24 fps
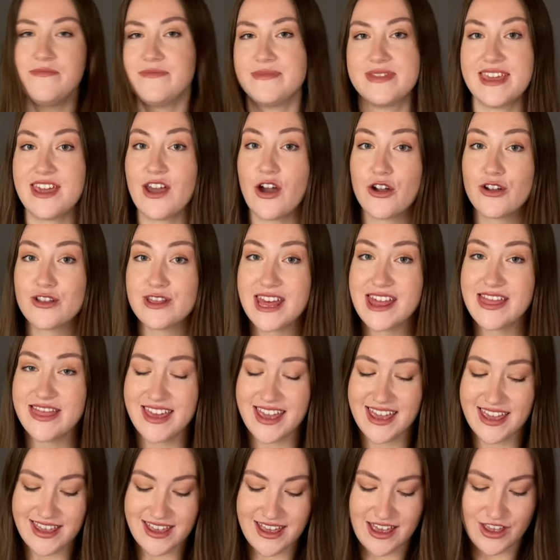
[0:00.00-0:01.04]
The only
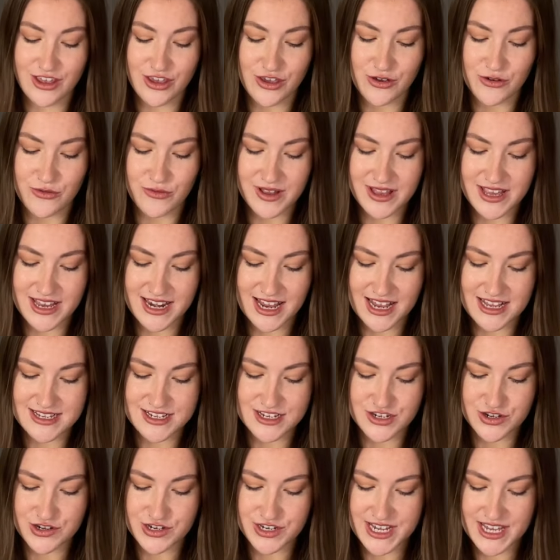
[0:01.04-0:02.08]
thing you really need to
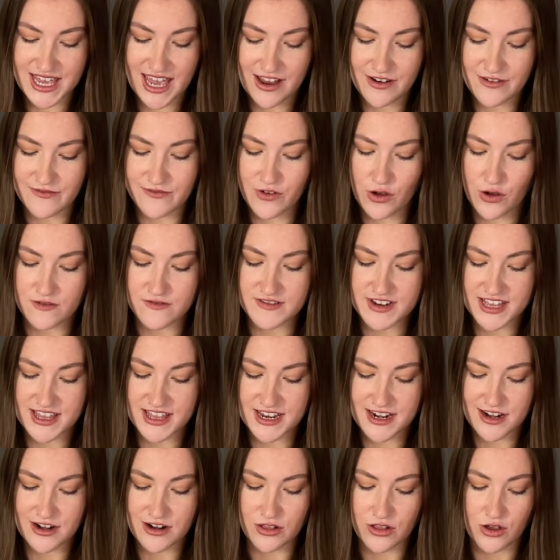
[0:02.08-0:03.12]
do to get involved in the
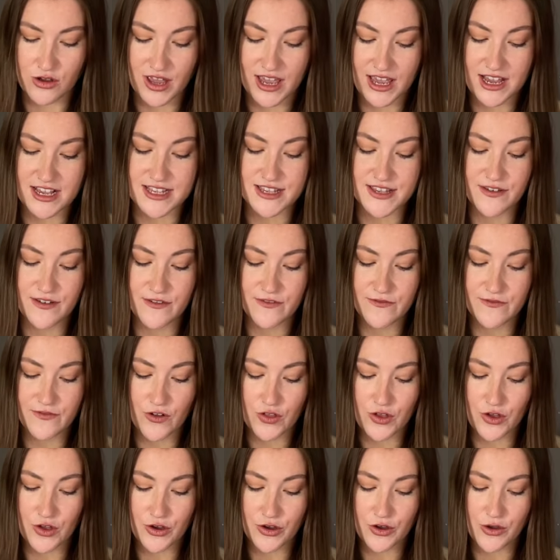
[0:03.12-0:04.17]
knit along is
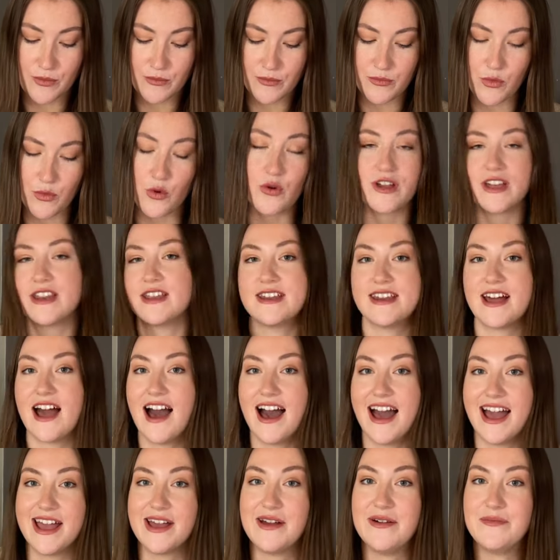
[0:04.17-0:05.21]
follow Morgan and
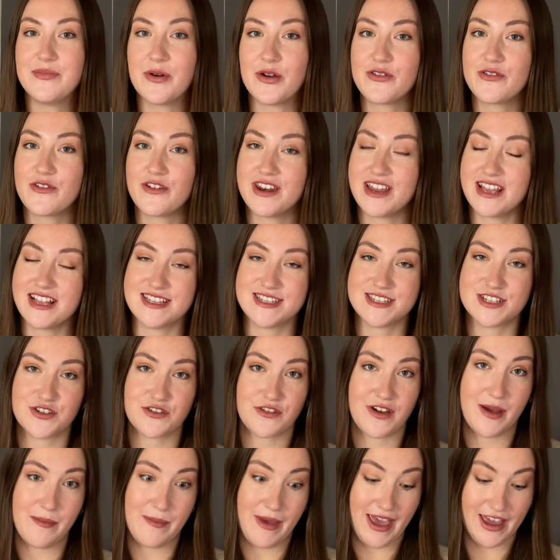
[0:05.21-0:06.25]
I both on
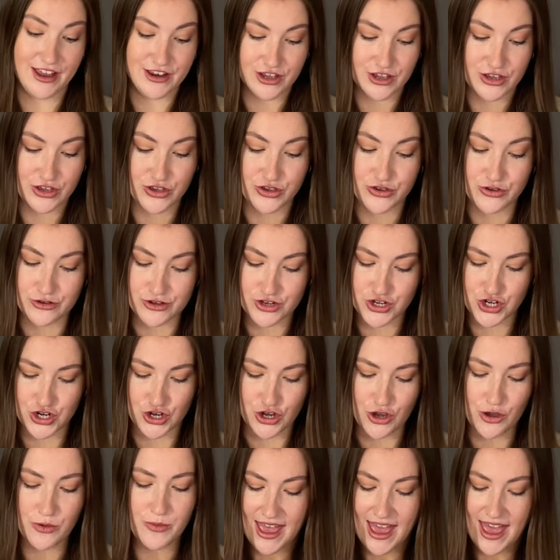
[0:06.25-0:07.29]
Instagram and
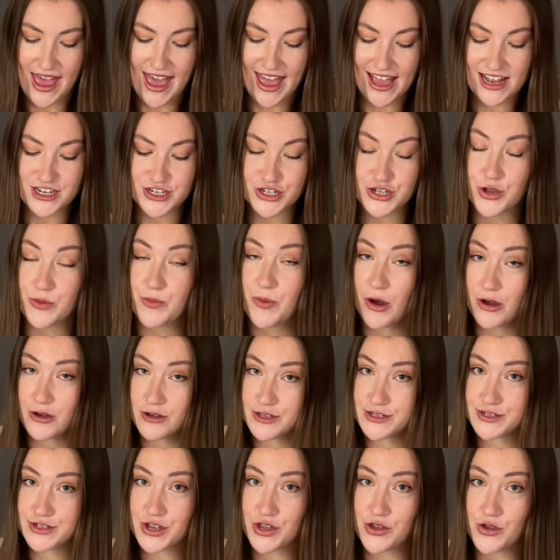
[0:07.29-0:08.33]
YouTube and to
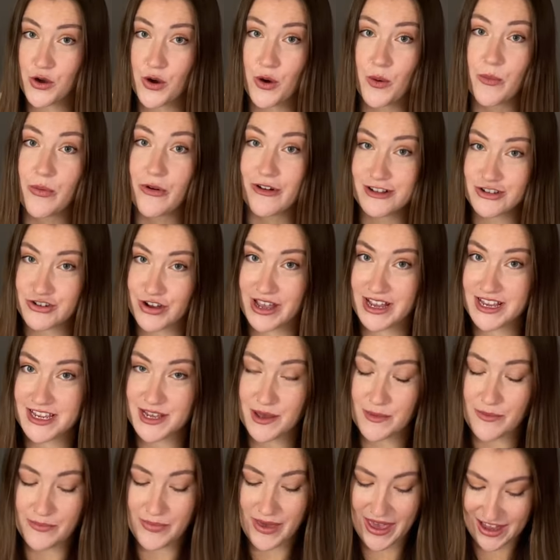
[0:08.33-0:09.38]
post your
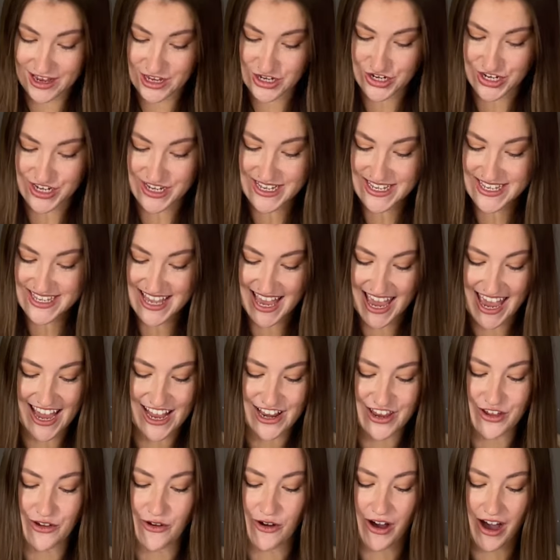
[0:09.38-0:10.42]
project pictures
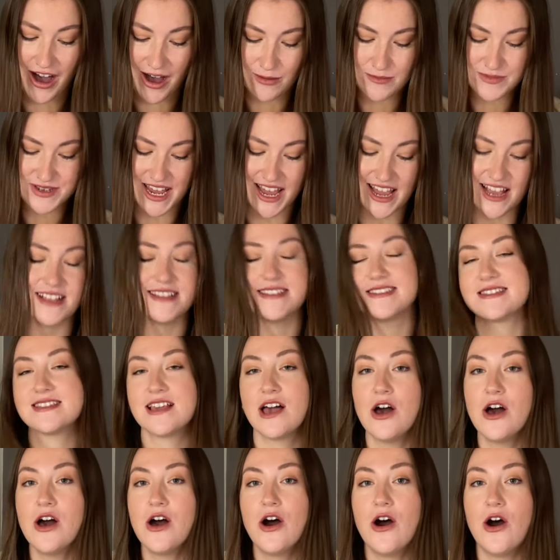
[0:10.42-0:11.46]
and your updates
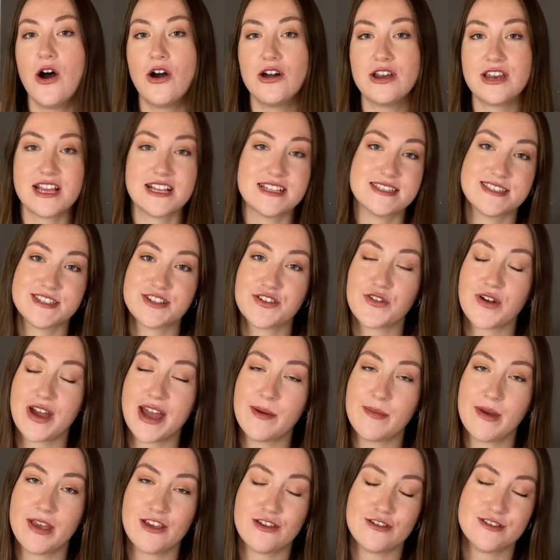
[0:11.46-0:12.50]
on
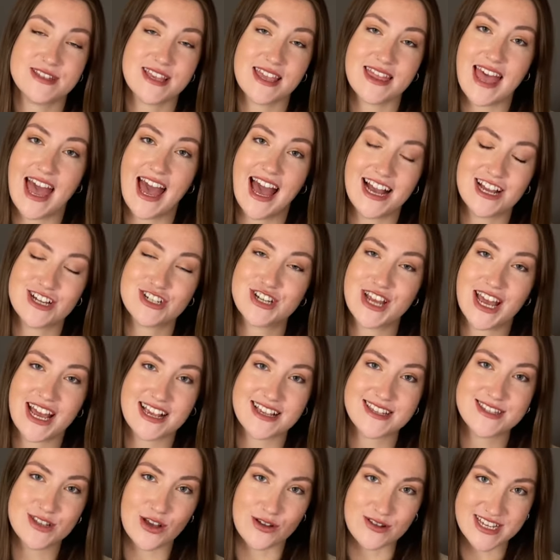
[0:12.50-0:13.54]
Instagram using the hashtag
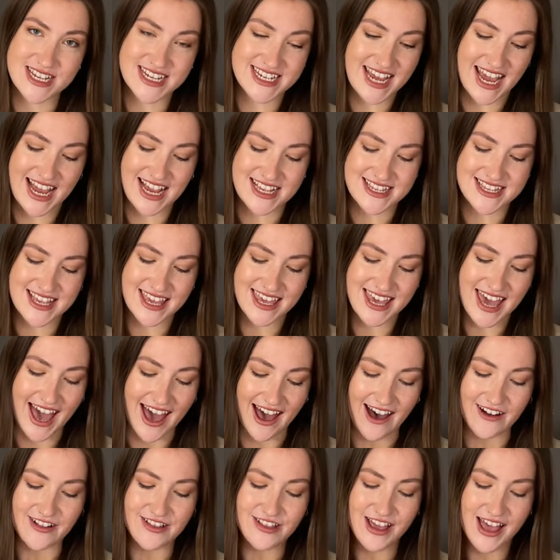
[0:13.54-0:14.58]

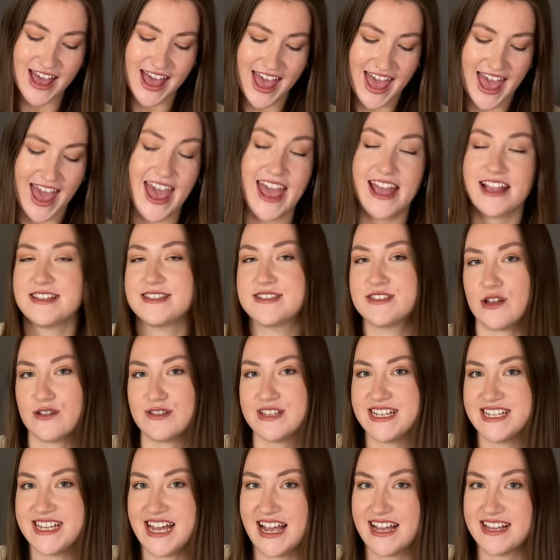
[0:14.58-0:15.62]
SaltyDaysKAL and
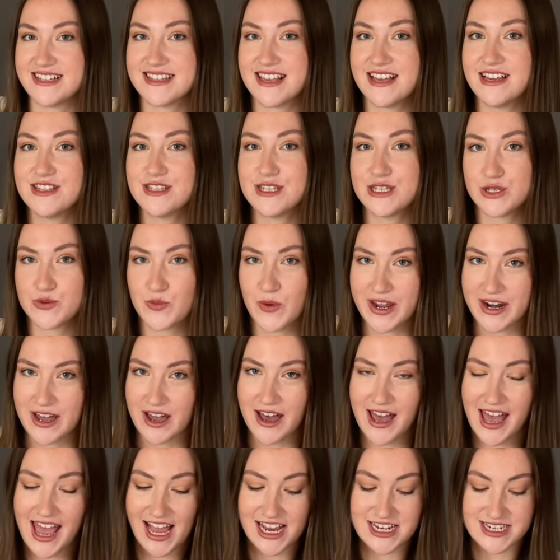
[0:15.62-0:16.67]

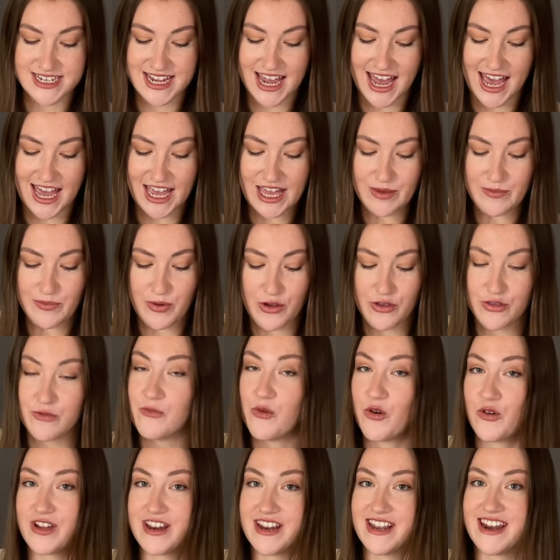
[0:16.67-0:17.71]
saltydays_sweater, and tag both
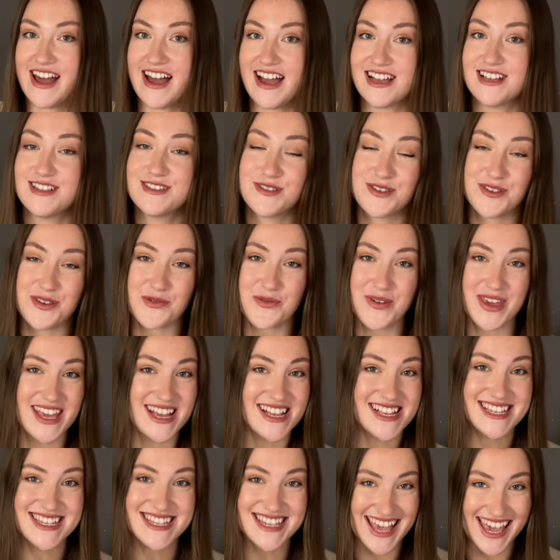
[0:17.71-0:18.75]
Morgan and I so that we
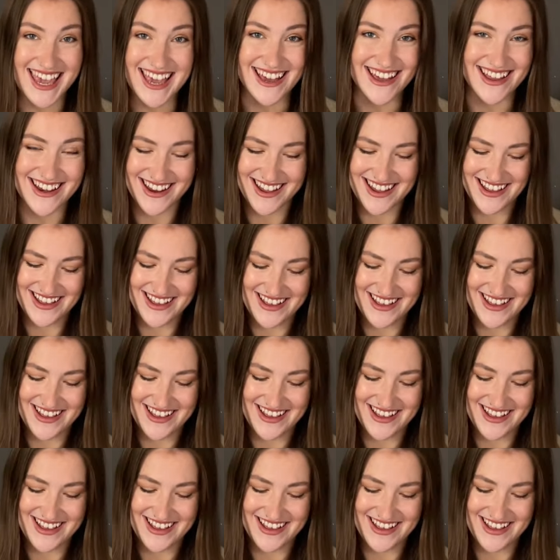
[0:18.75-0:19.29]
can see it.